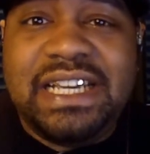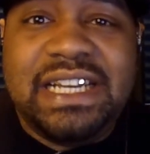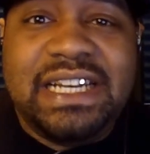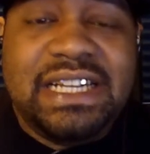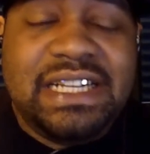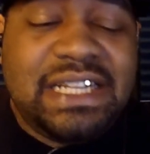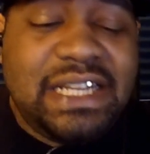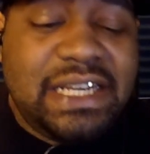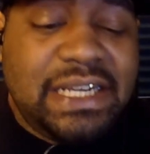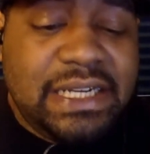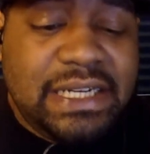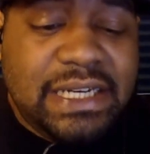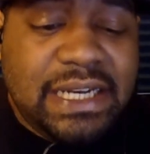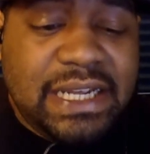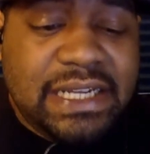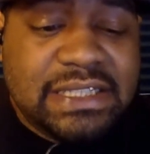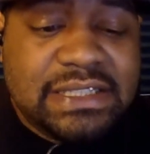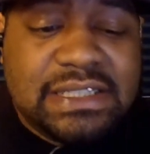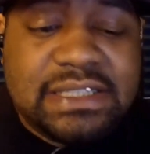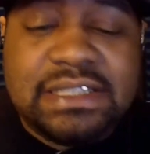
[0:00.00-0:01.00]
anything
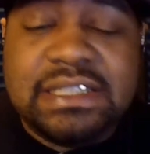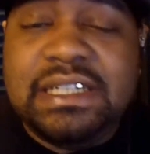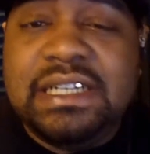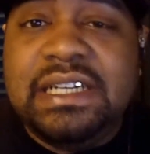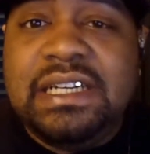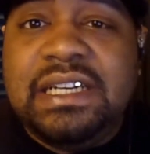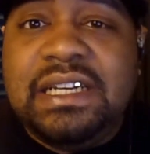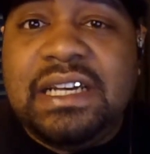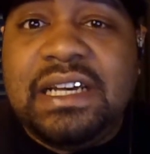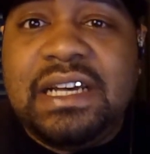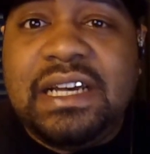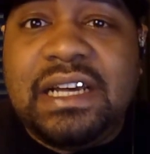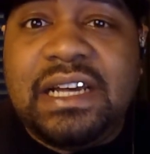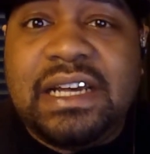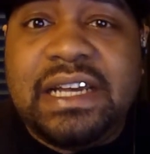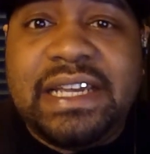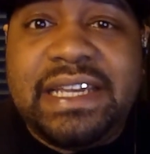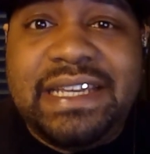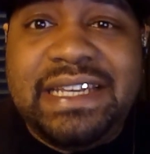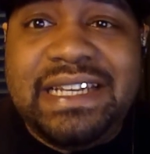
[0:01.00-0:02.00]
that's
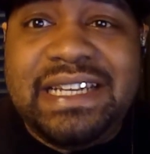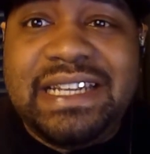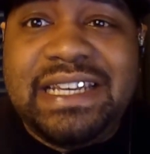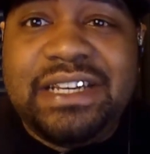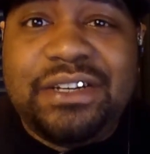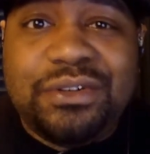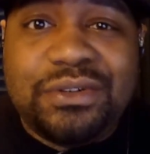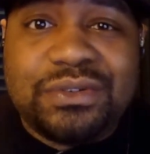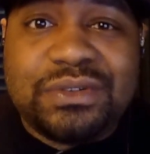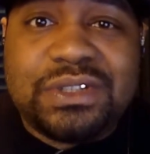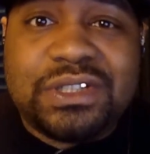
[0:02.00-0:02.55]
illegal.